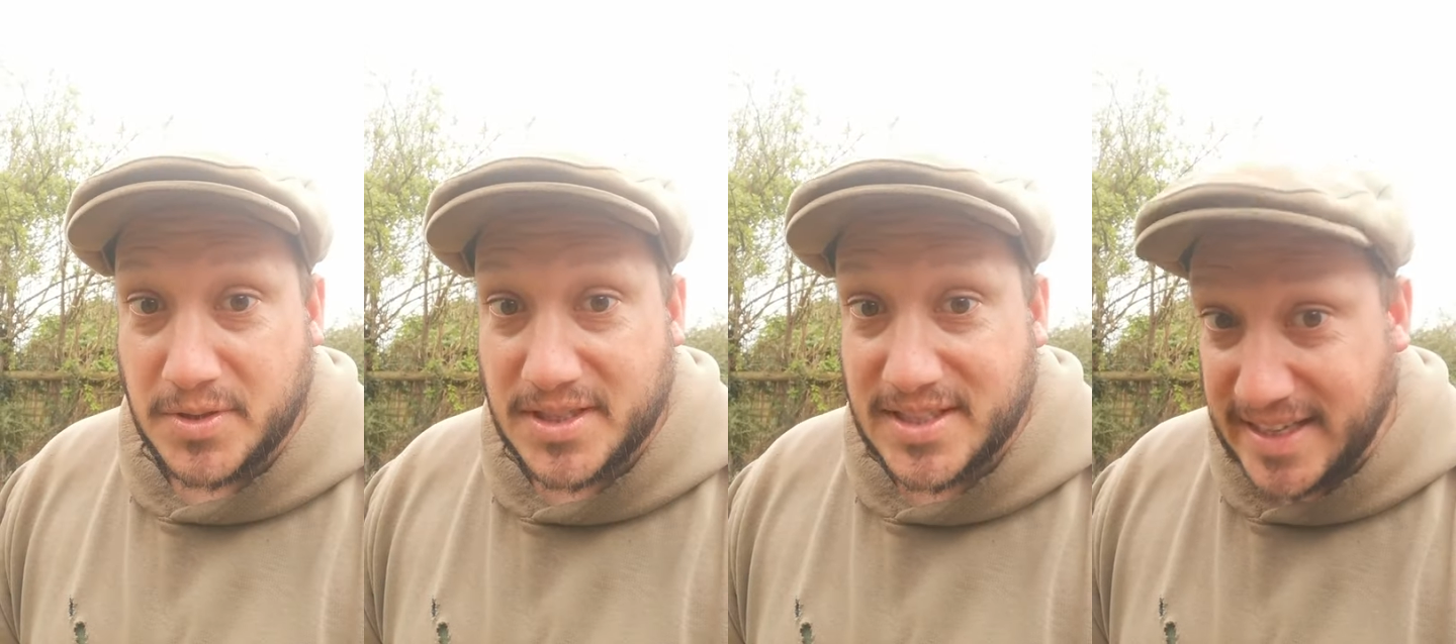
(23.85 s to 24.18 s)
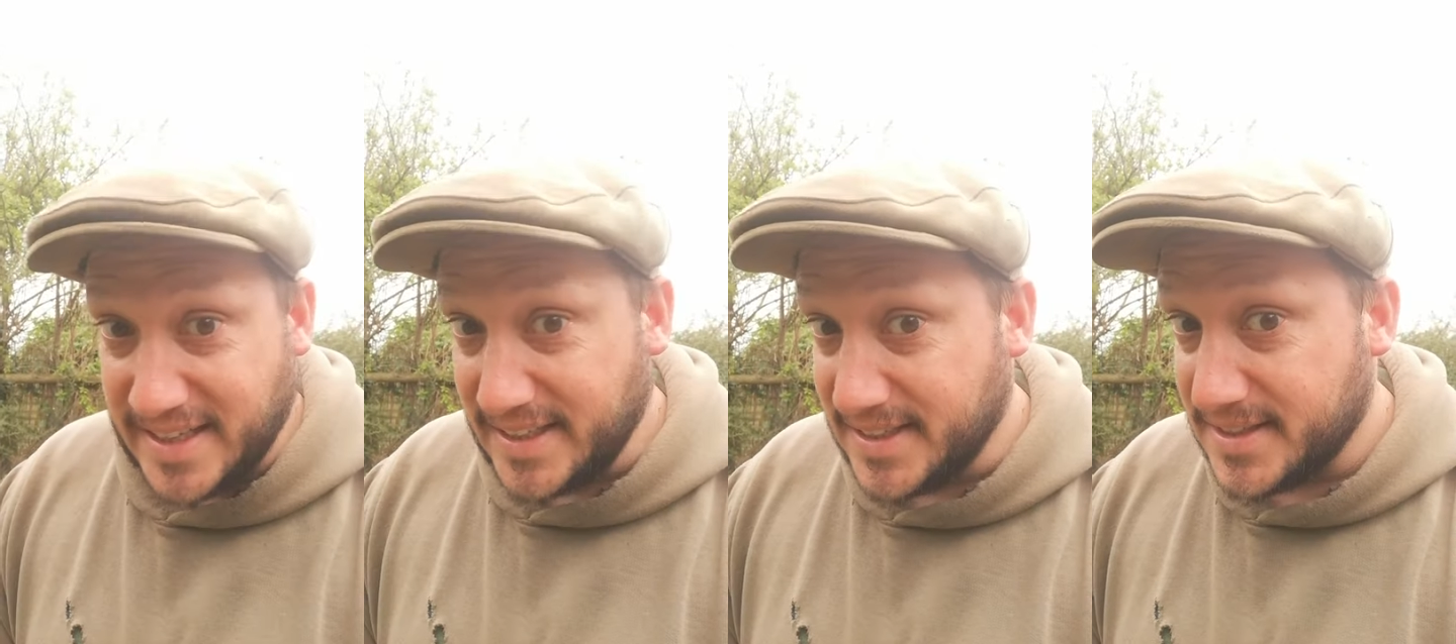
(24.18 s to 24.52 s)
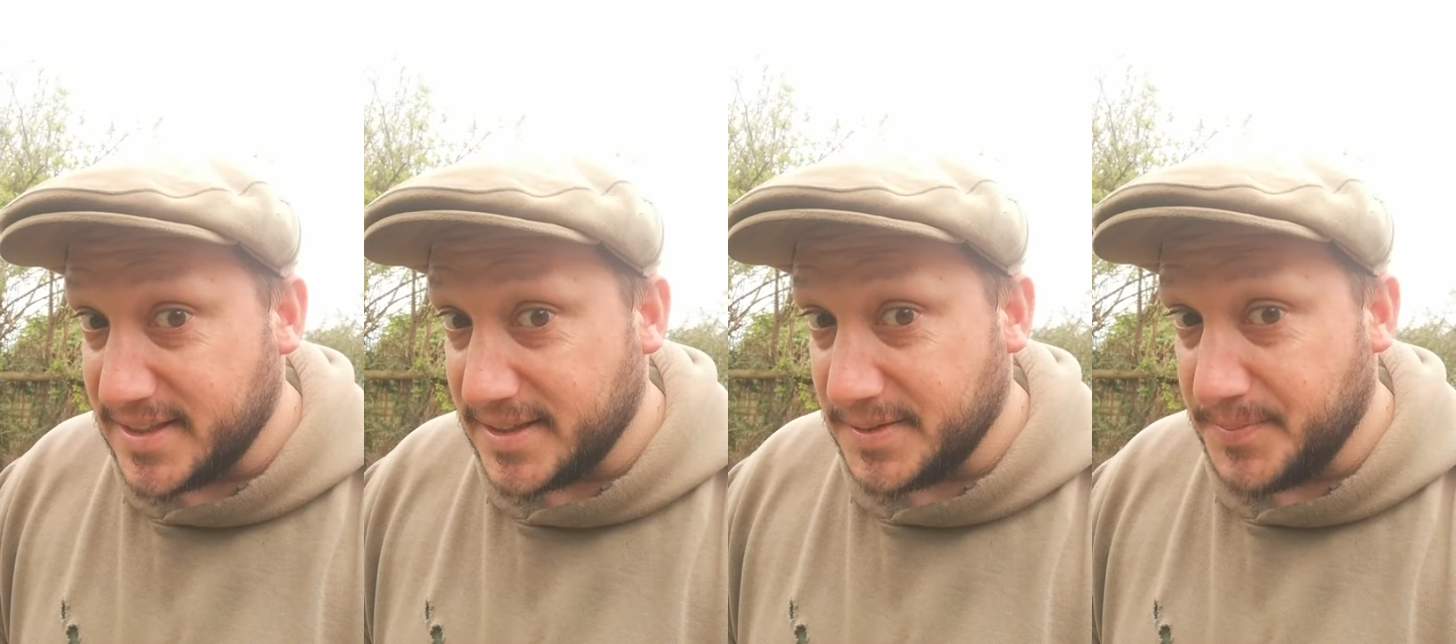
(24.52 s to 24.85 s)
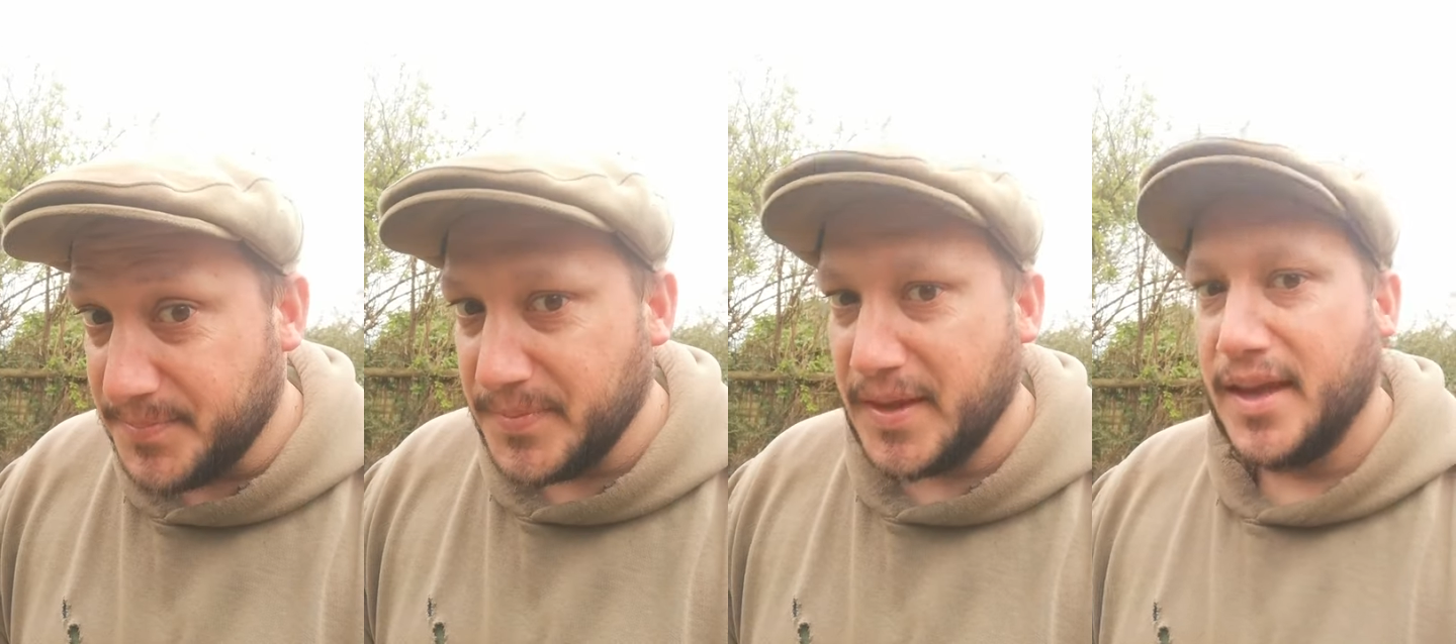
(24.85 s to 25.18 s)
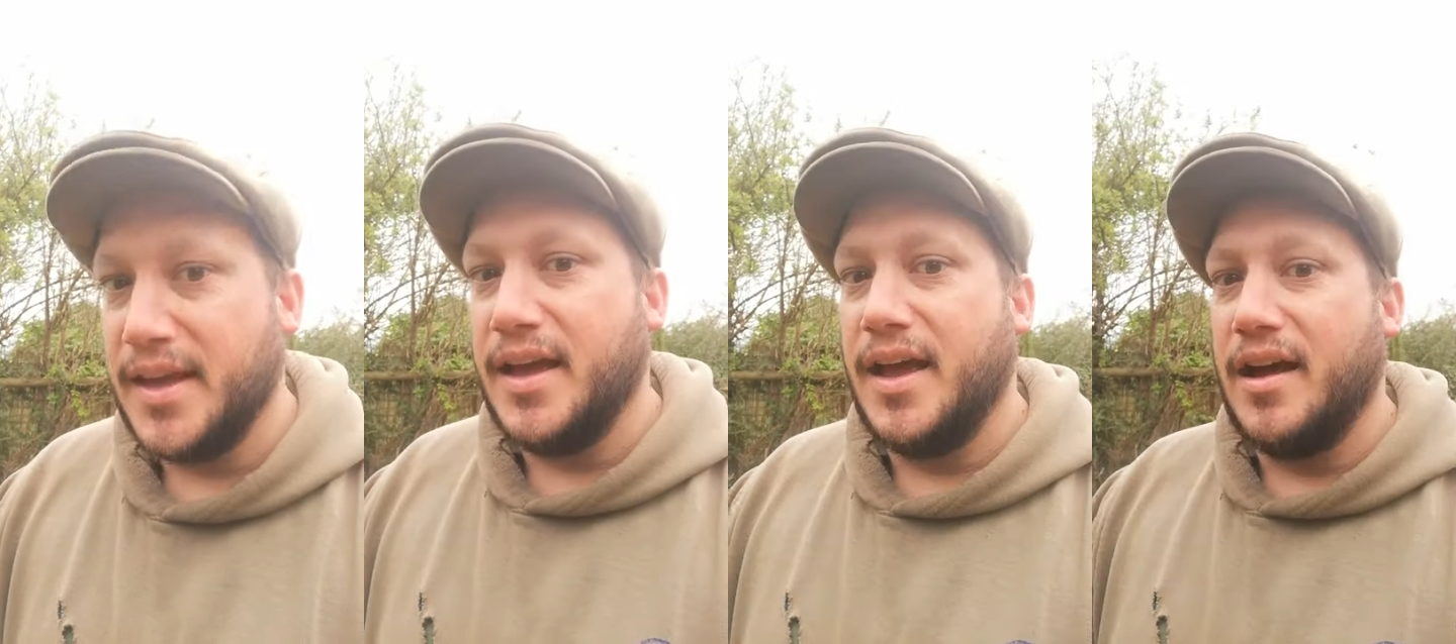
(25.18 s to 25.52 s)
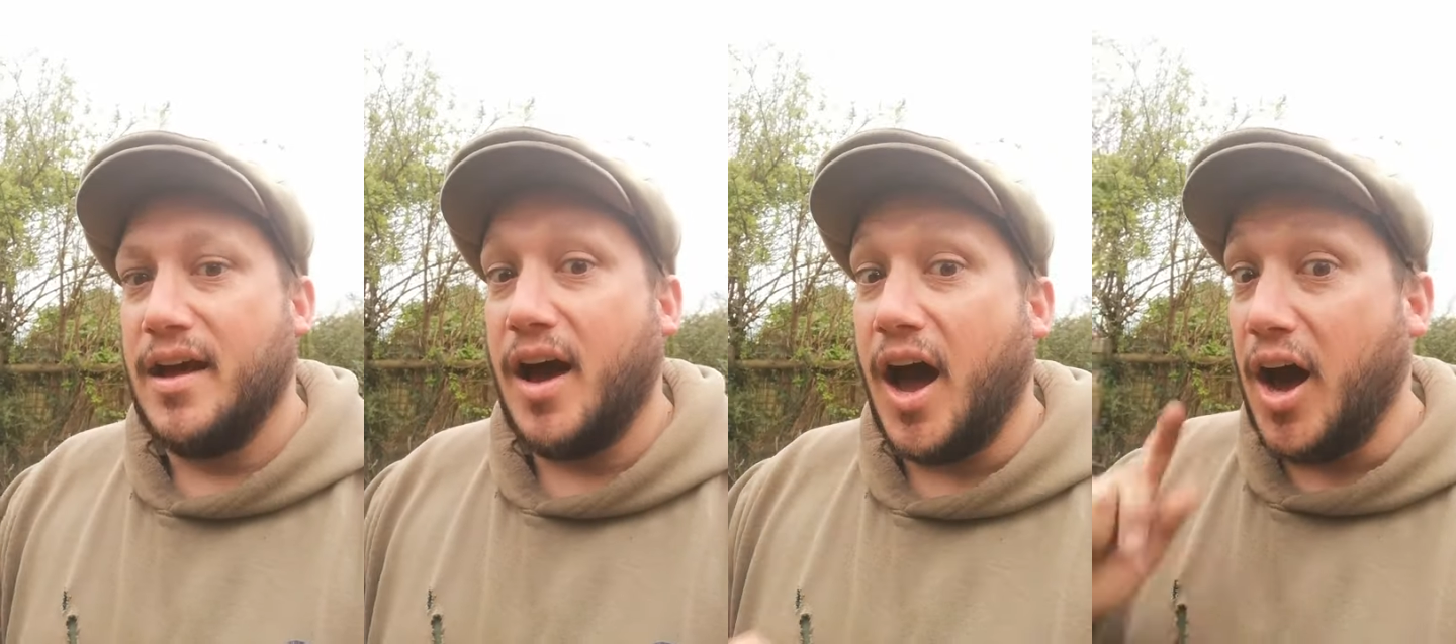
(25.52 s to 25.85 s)
seeds.
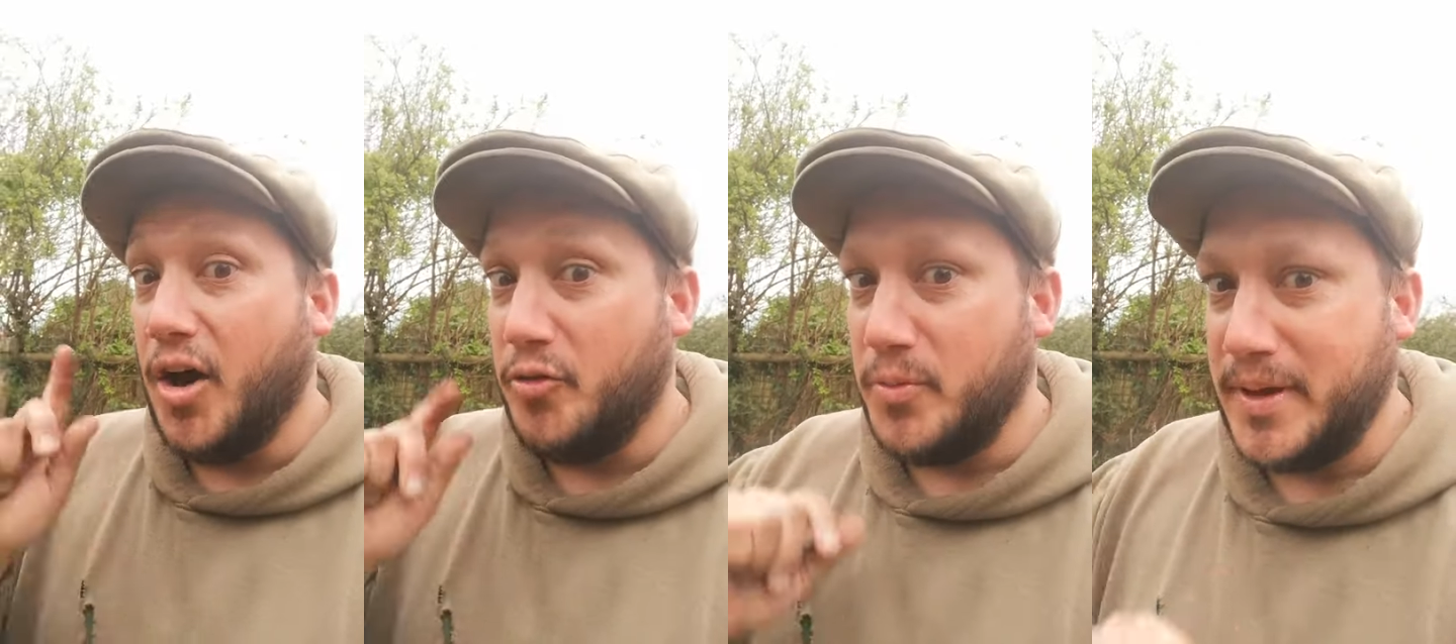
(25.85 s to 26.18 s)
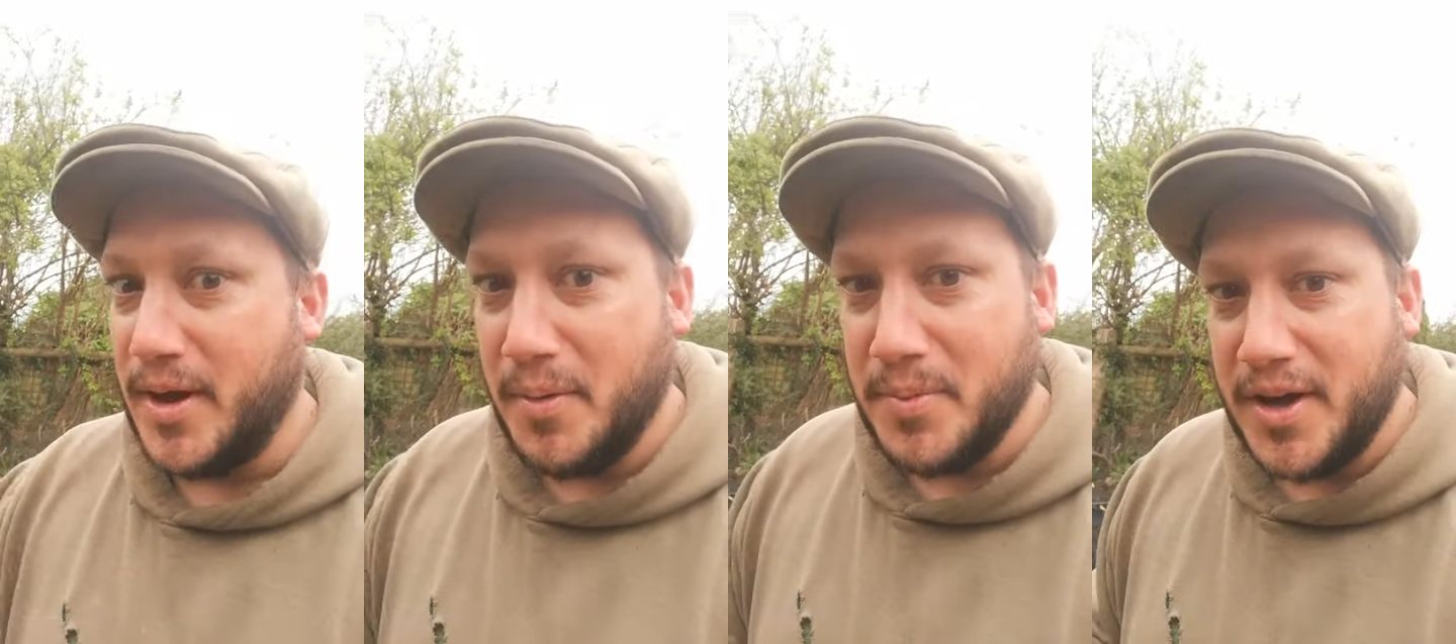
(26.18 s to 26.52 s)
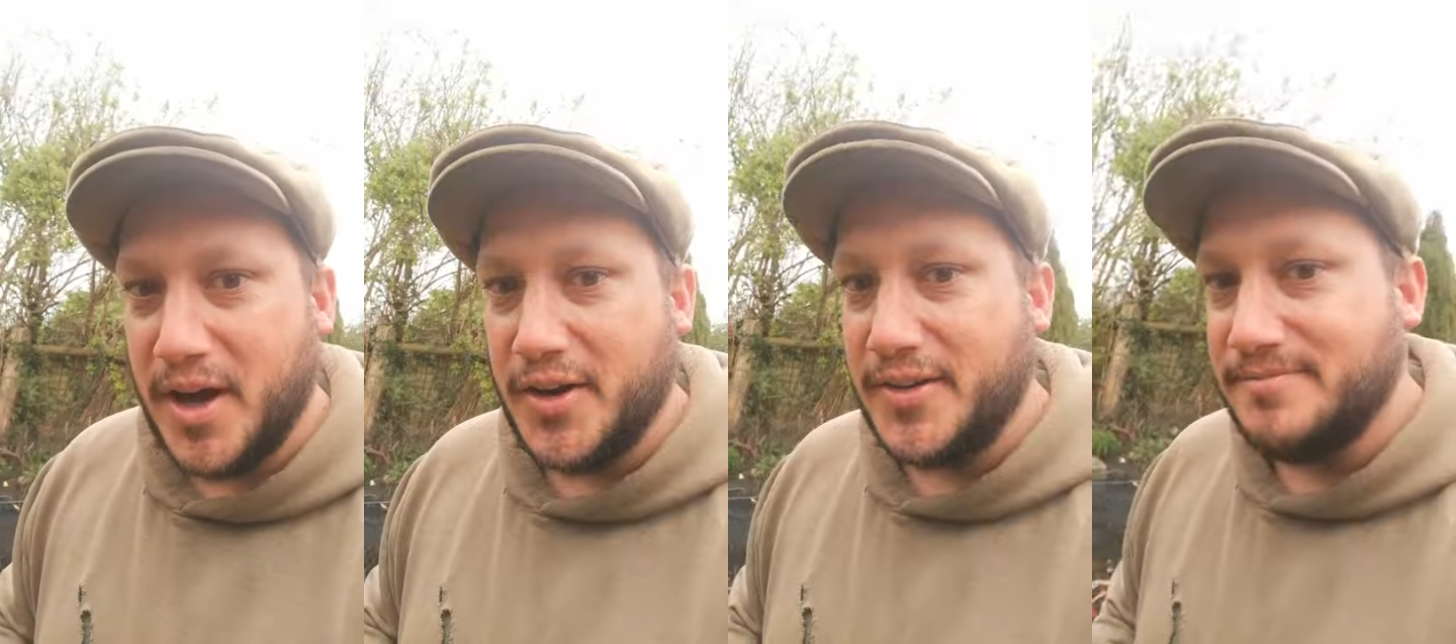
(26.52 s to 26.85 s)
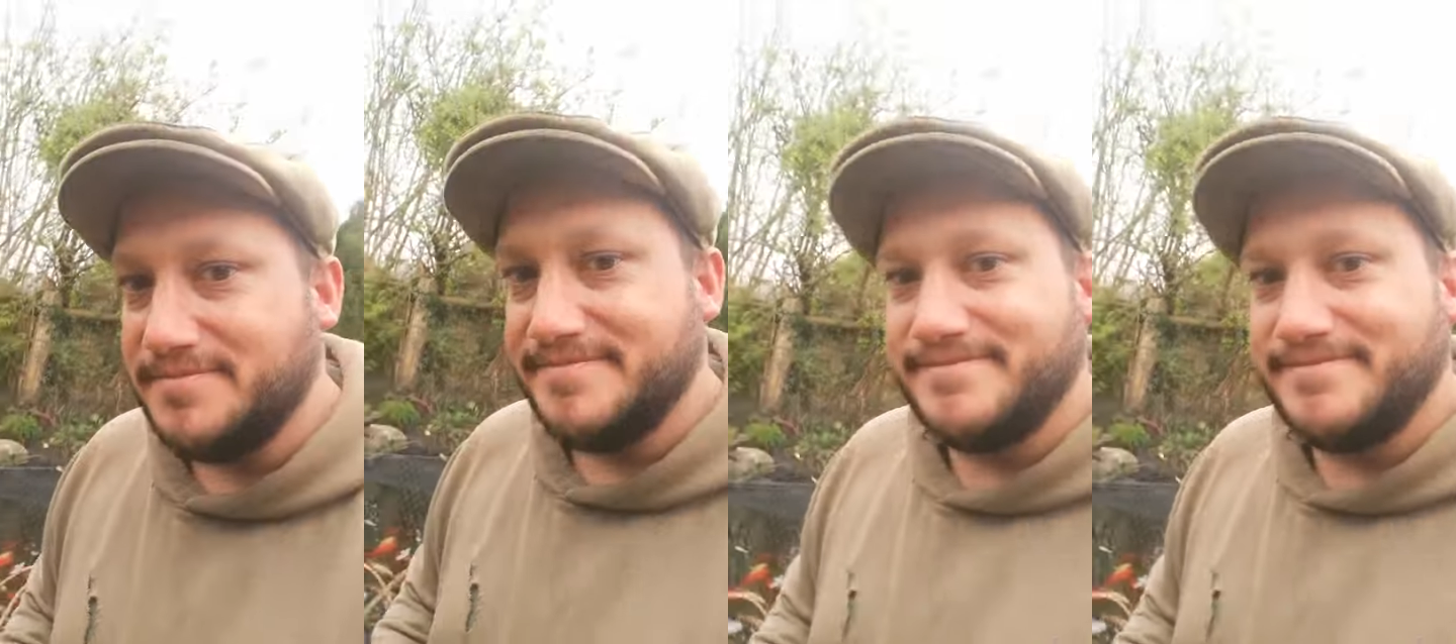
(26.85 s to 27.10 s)
Off we go up the garden.